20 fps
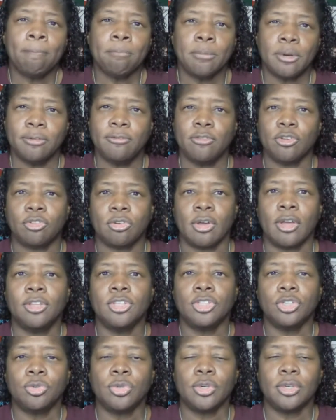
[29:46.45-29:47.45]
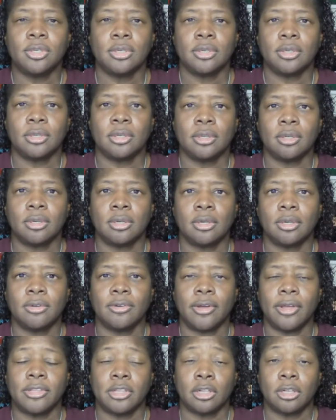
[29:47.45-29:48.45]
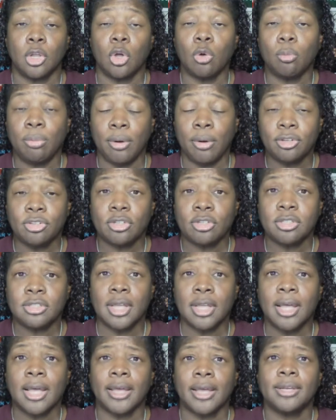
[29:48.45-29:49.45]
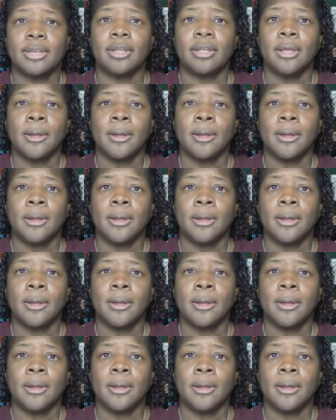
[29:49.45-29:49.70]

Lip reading: But if you're trying to do it at the low budget side,